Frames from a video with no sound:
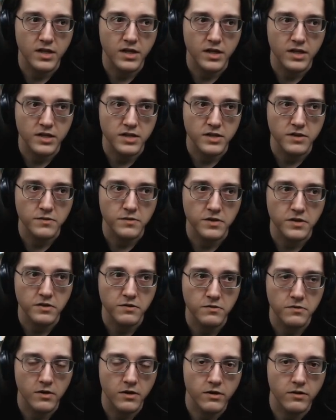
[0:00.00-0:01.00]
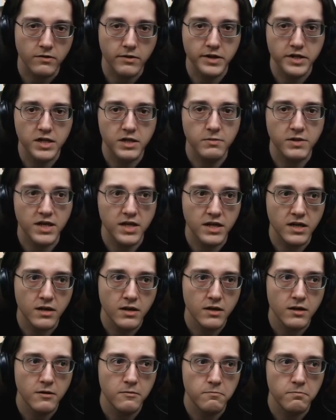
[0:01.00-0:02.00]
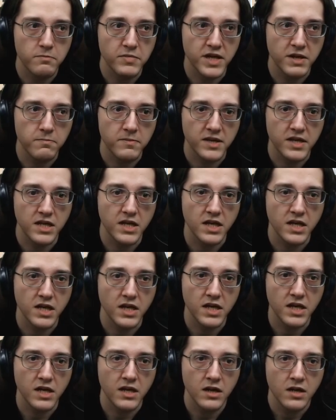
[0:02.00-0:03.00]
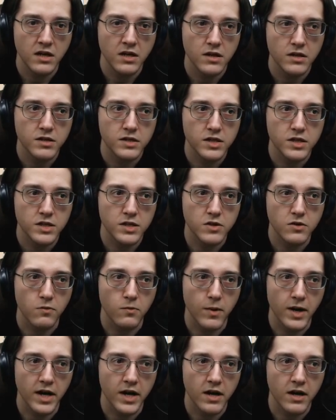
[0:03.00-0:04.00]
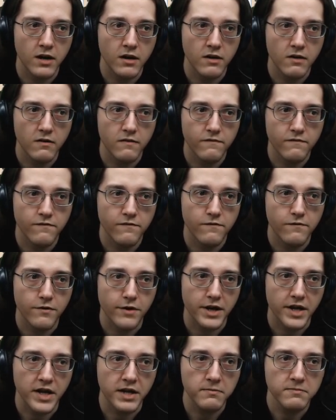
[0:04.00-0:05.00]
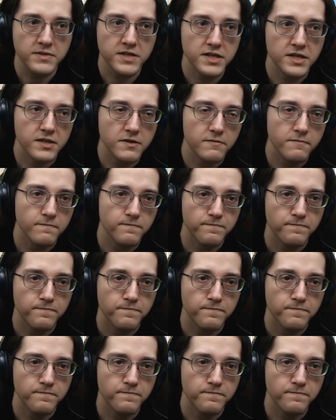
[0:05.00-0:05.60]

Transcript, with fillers: Uh, so you are going to be B P square frames.